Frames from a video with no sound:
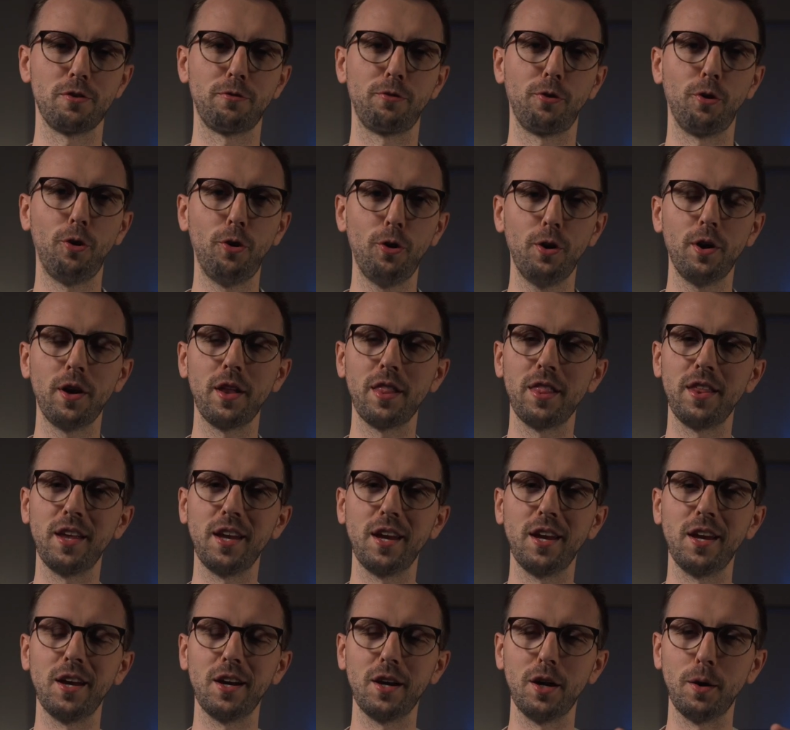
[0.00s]
flaw in
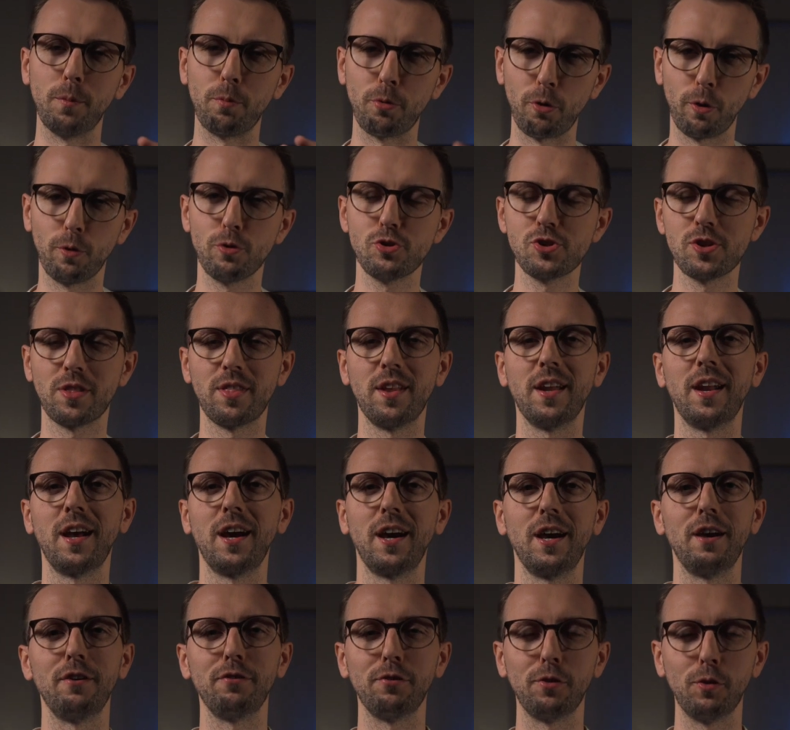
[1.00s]
the approach that I
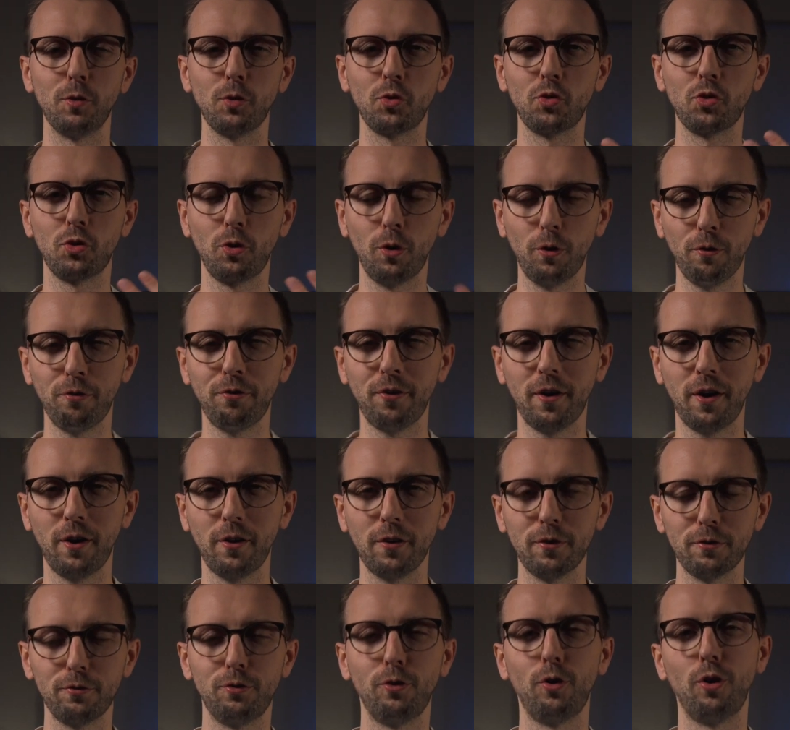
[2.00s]
have used so
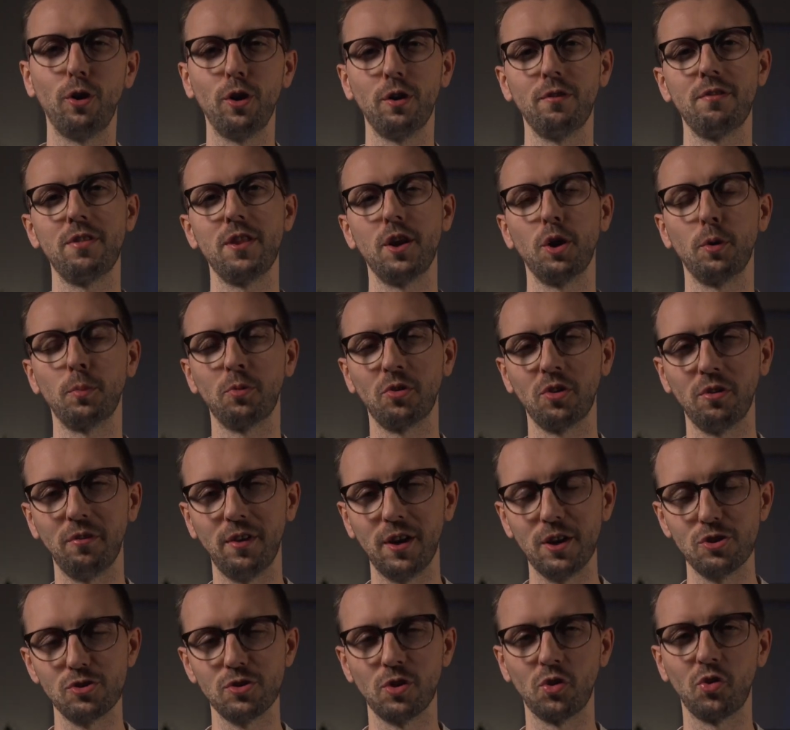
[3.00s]
far for all of the
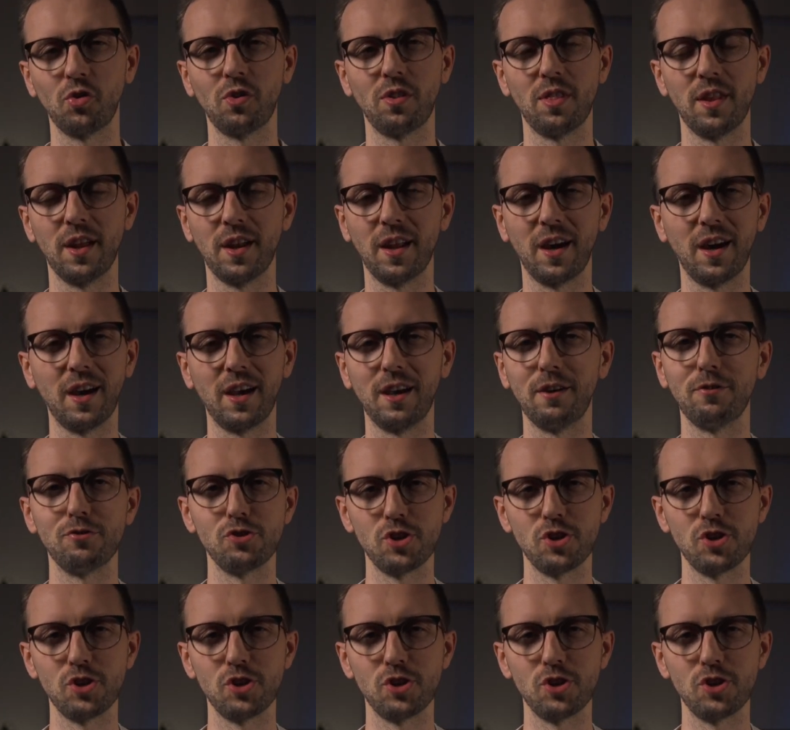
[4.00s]
observations that I have